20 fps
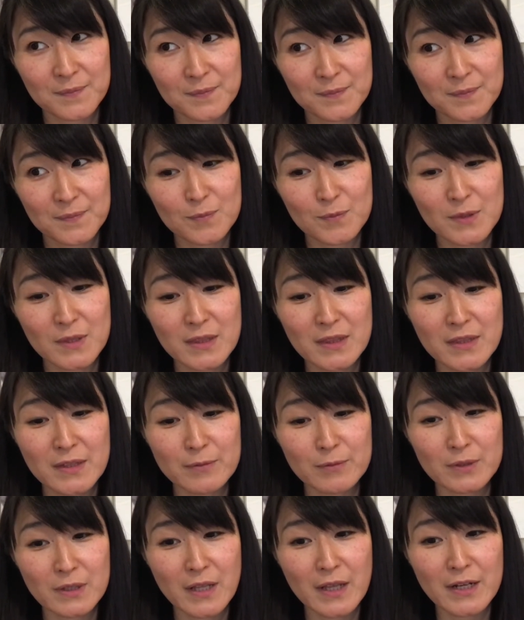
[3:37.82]

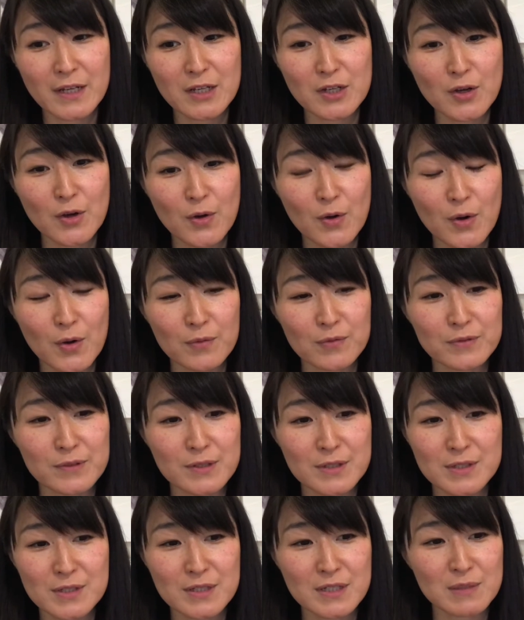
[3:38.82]
letting go of
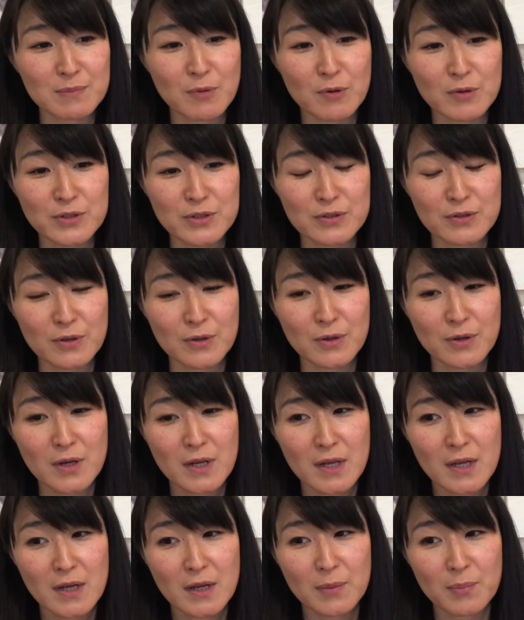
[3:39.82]
this emotional
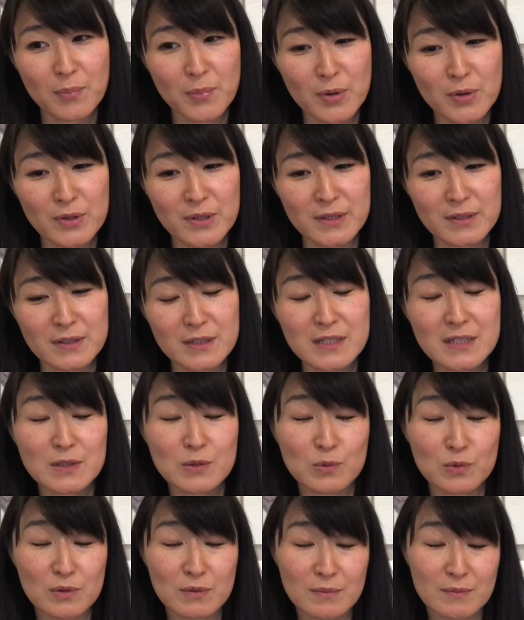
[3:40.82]
burden.
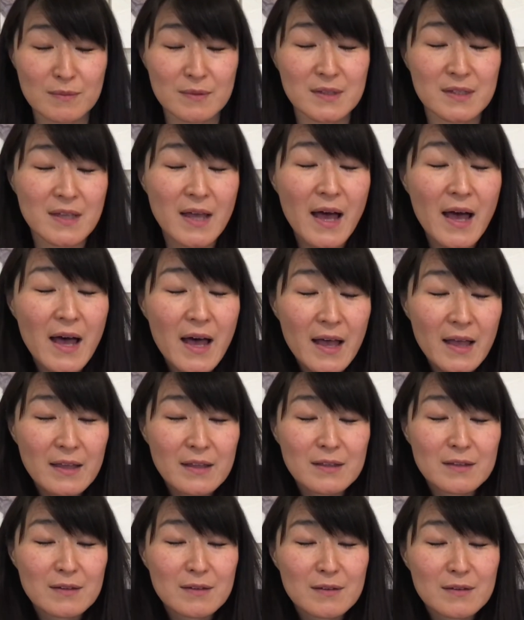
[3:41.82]
That
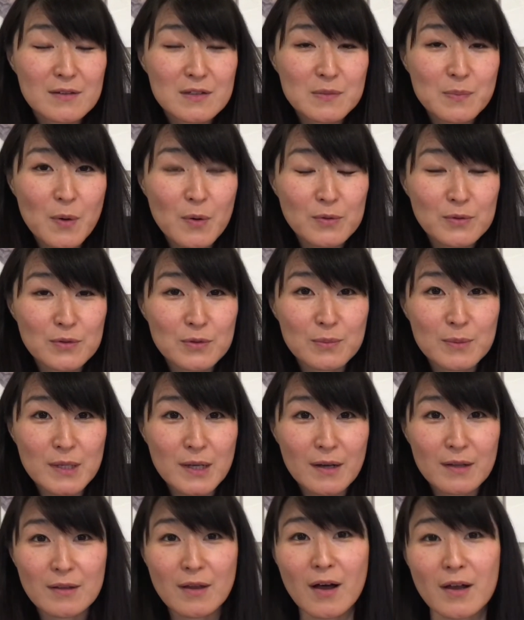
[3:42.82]
spoke to me
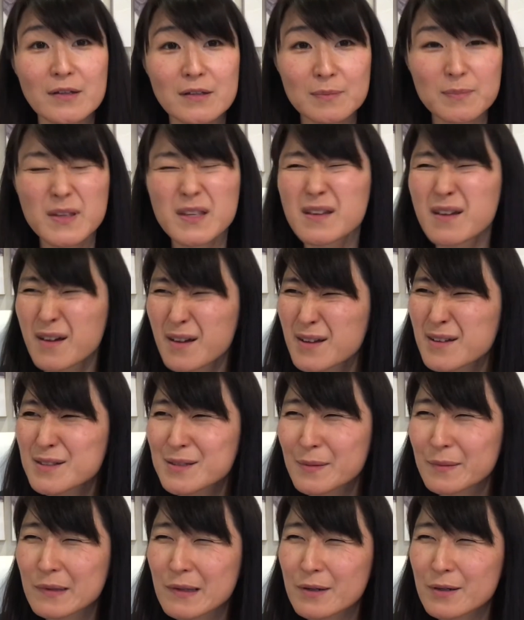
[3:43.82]
a lot, because
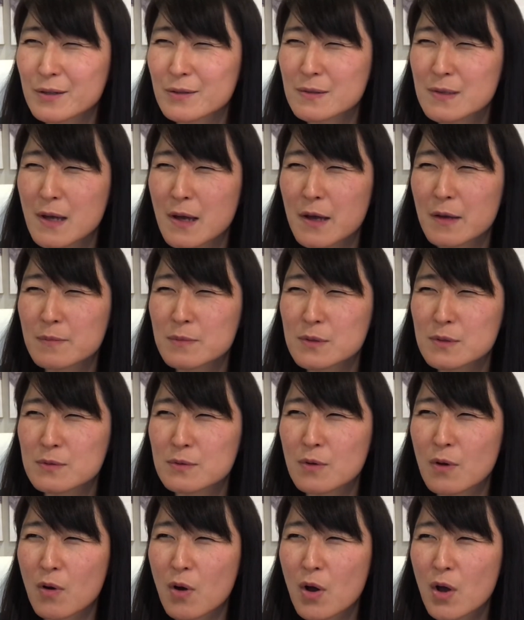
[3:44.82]
a lot of times,
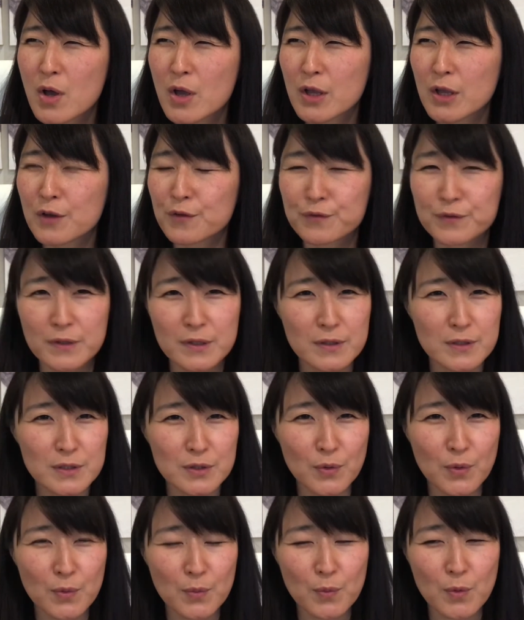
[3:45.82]
if things
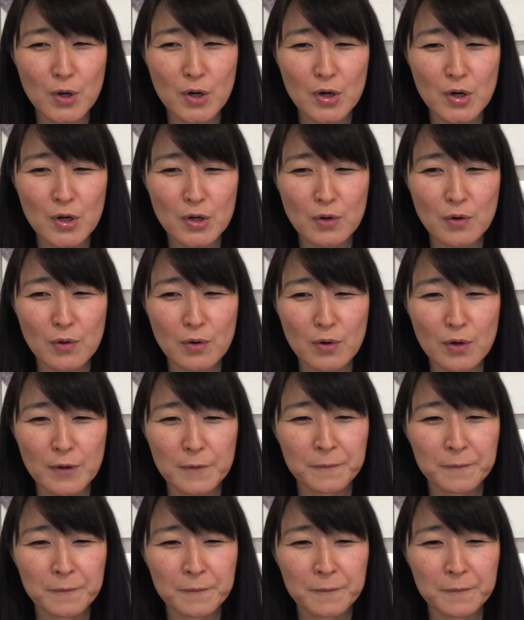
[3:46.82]
don't work, or